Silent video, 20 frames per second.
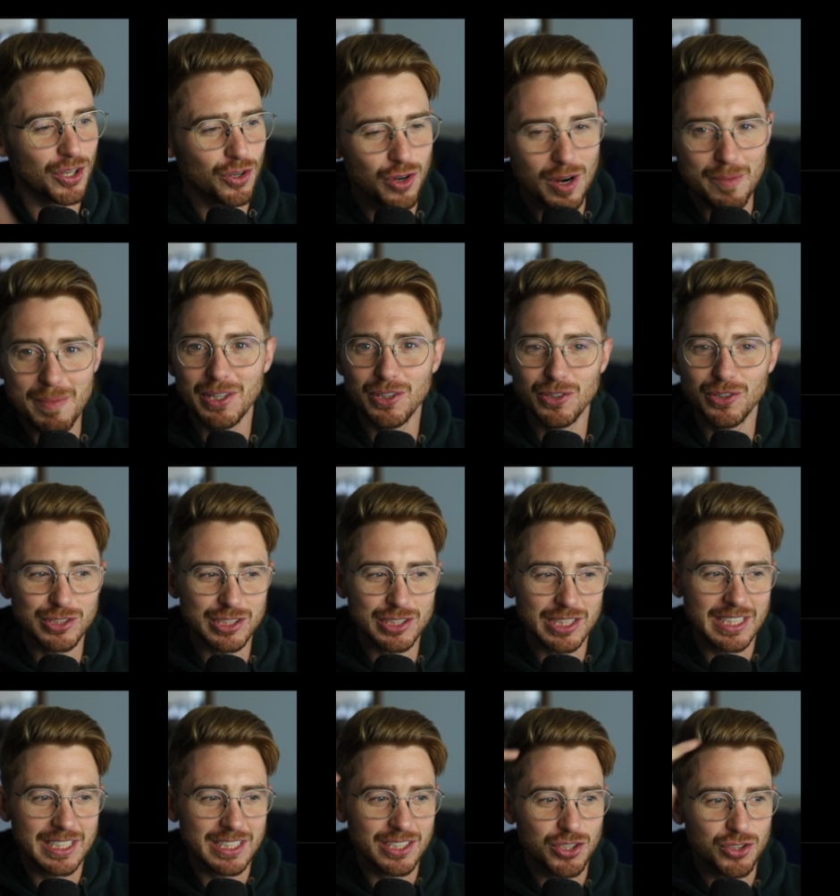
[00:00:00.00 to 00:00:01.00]

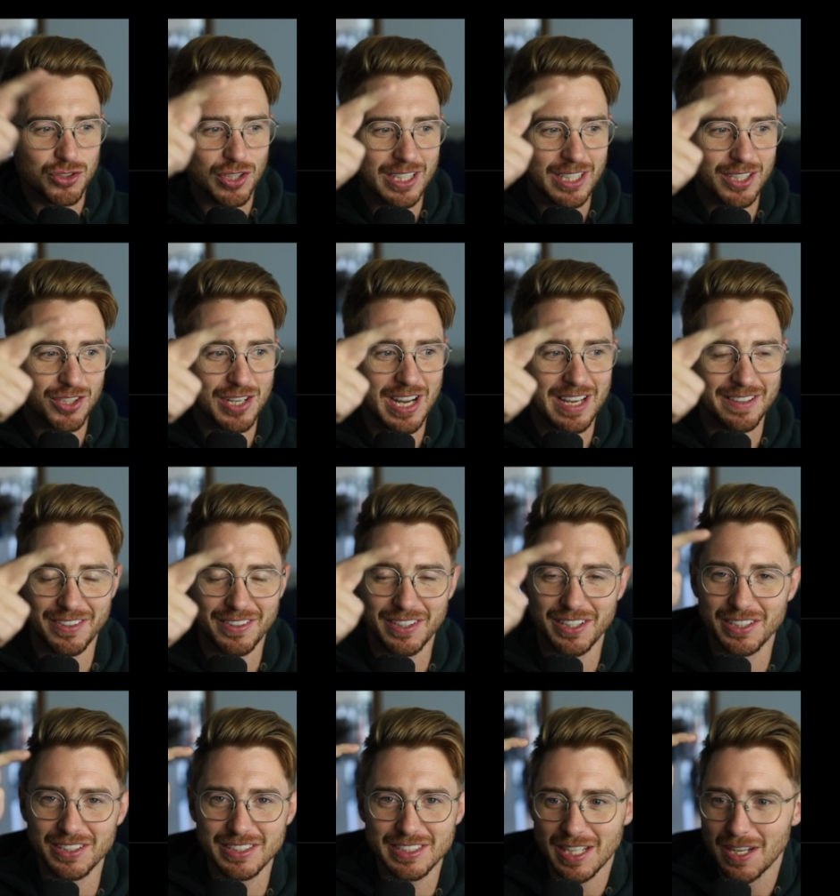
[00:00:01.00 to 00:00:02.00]
criminals, drug
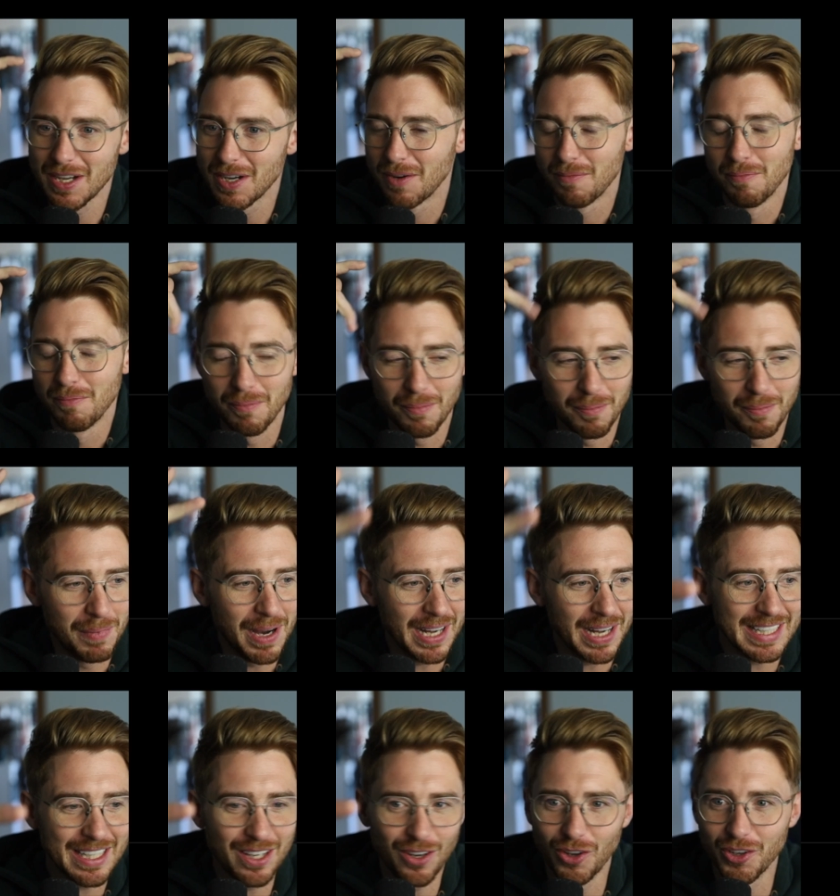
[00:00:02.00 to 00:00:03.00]
traffickers,
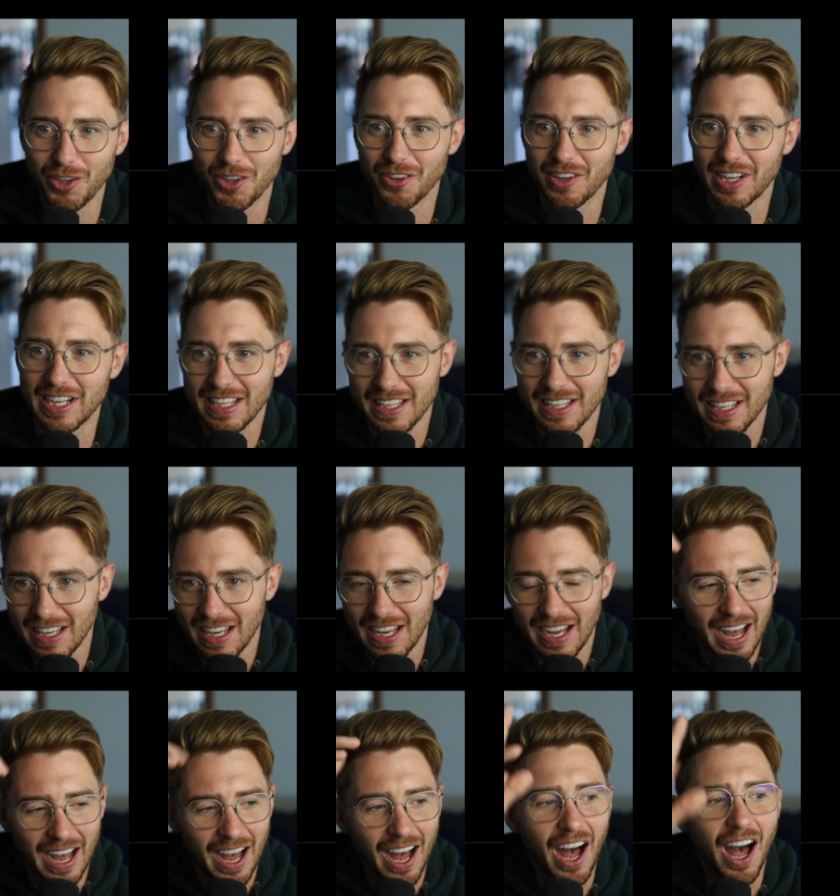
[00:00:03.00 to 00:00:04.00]
money laundering.
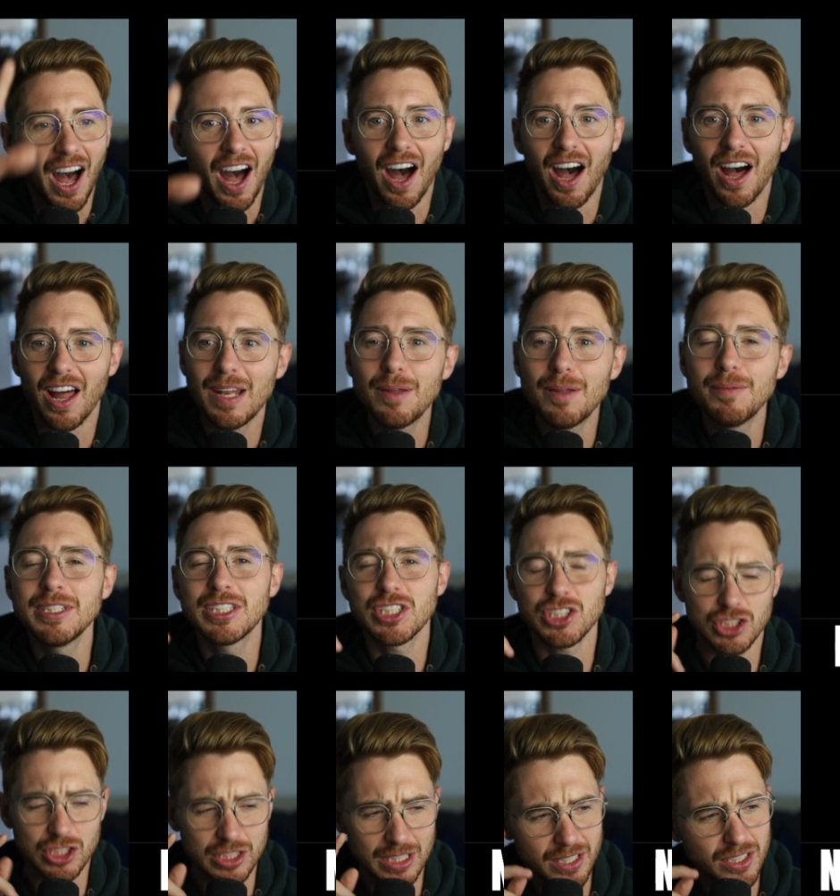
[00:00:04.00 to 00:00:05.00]
Uh, let me
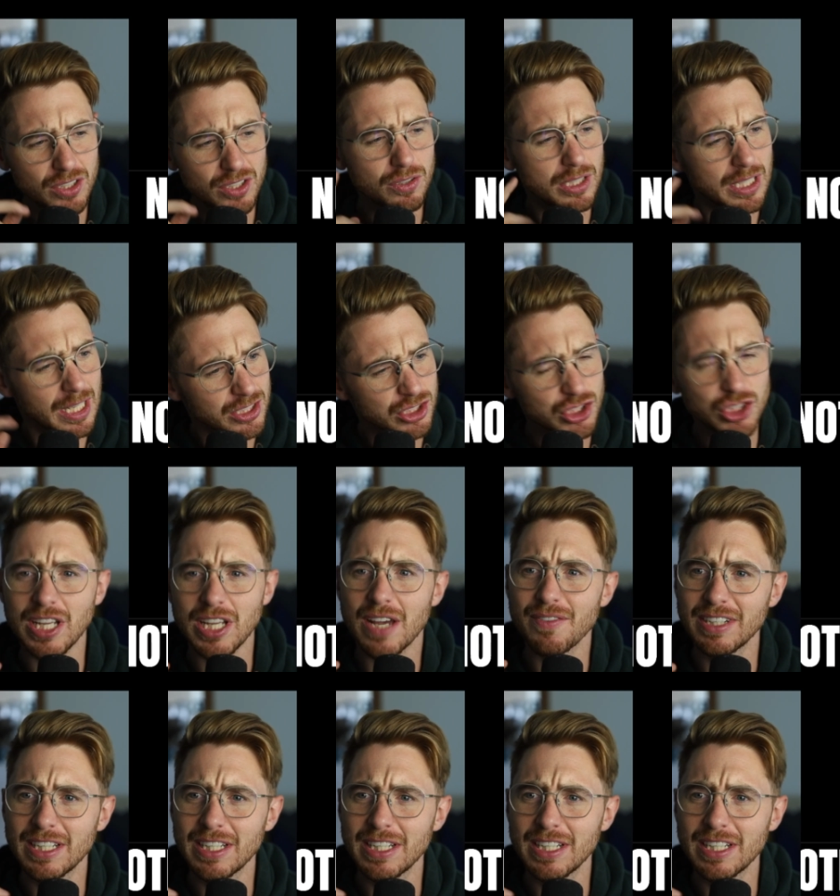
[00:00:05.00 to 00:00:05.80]
just let, let's just